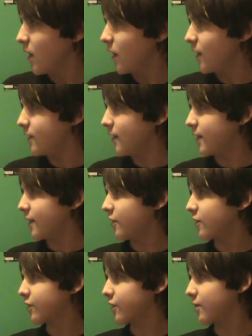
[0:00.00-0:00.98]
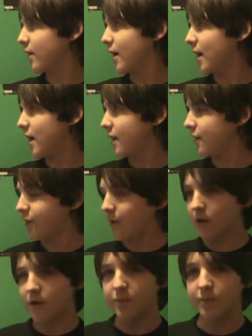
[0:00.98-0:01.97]
And then he also has
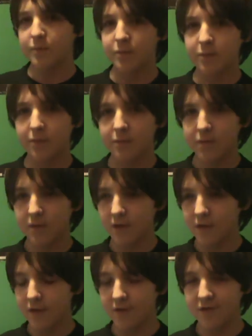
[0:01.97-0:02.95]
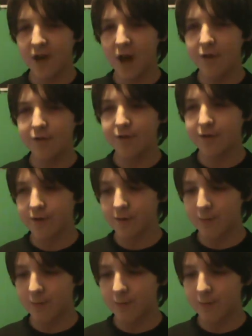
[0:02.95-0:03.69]
Scout's